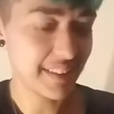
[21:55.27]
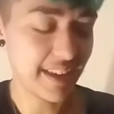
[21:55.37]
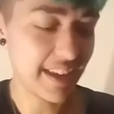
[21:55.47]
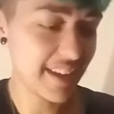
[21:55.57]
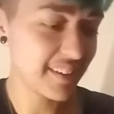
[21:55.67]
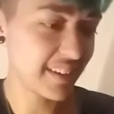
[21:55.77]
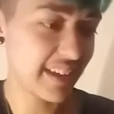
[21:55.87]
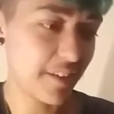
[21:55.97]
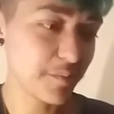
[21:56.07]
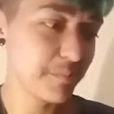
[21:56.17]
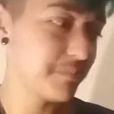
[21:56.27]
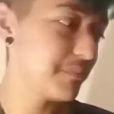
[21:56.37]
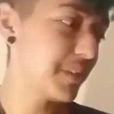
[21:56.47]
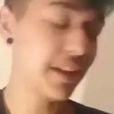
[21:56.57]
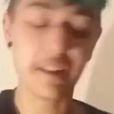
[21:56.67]
I had an account
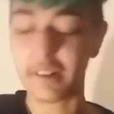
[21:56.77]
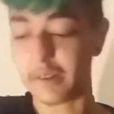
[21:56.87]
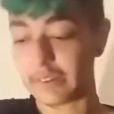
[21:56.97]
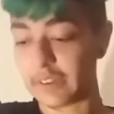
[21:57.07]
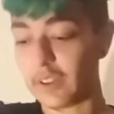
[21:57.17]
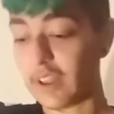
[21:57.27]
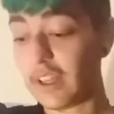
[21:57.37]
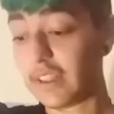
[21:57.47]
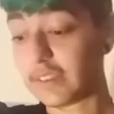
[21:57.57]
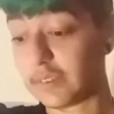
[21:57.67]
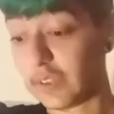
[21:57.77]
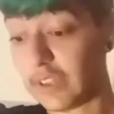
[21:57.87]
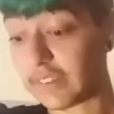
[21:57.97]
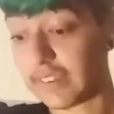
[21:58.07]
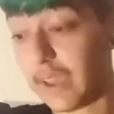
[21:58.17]
a
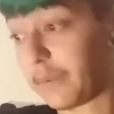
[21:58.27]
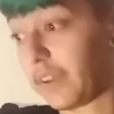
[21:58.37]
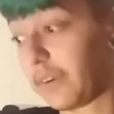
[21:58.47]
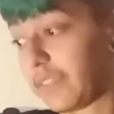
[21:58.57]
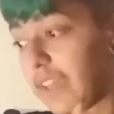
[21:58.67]
long time ago